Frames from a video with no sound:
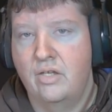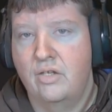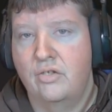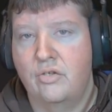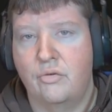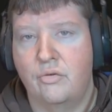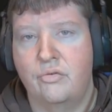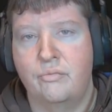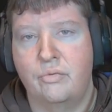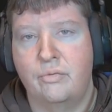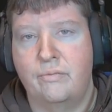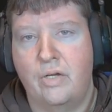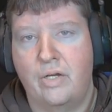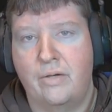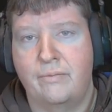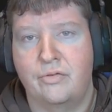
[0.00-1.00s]
Ghost Wolf
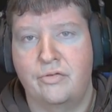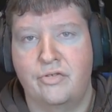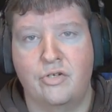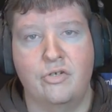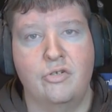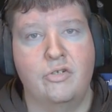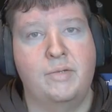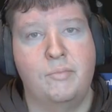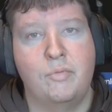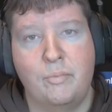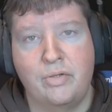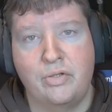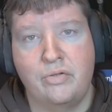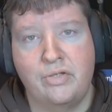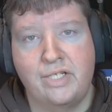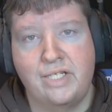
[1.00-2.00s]
offers early
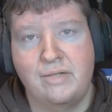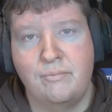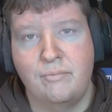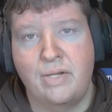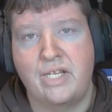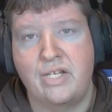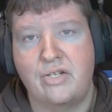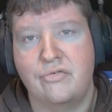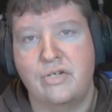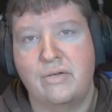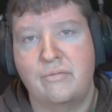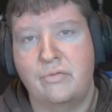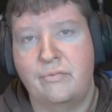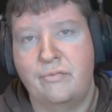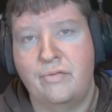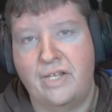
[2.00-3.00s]
mobility, making
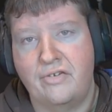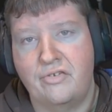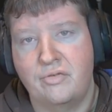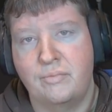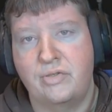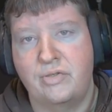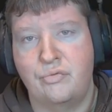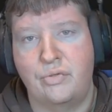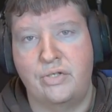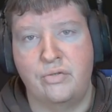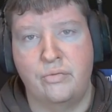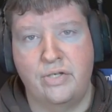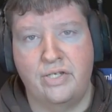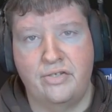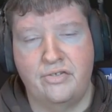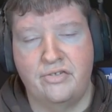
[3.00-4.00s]
travel faster between
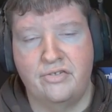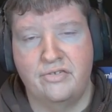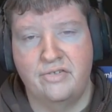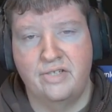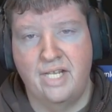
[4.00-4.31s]
quests.